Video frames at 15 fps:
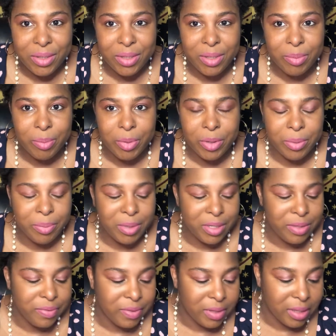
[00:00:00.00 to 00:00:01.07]
and
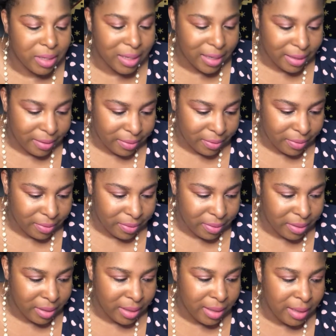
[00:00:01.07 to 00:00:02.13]
purposeful life,
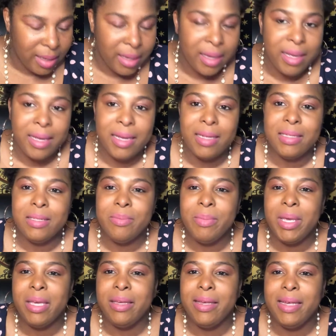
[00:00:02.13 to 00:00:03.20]
and to
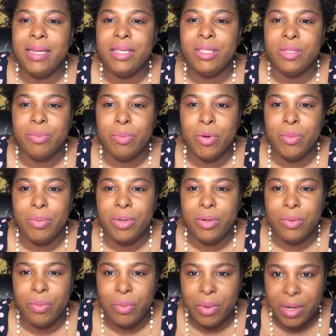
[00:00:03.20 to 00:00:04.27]
make each moment
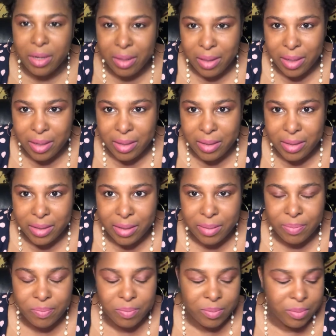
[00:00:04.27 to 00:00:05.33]
worth it,
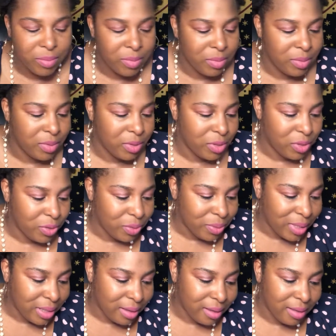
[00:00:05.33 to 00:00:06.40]

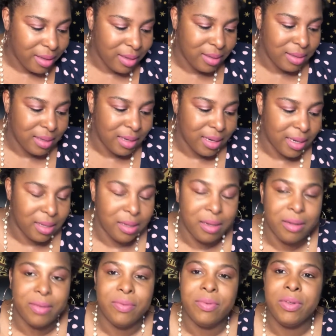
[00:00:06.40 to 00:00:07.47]
doing the things that I
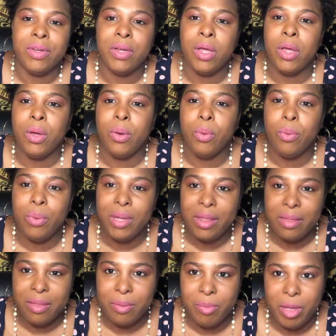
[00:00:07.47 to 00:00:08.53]
love
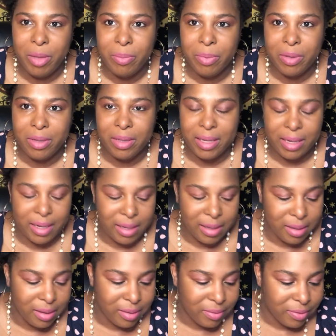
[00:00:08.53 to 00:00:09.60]
with the people that I
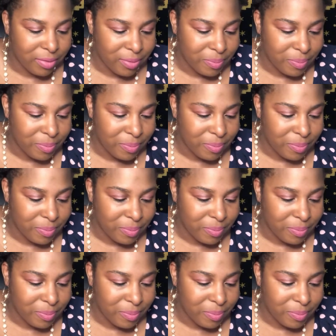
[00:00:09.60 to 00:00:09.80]
love.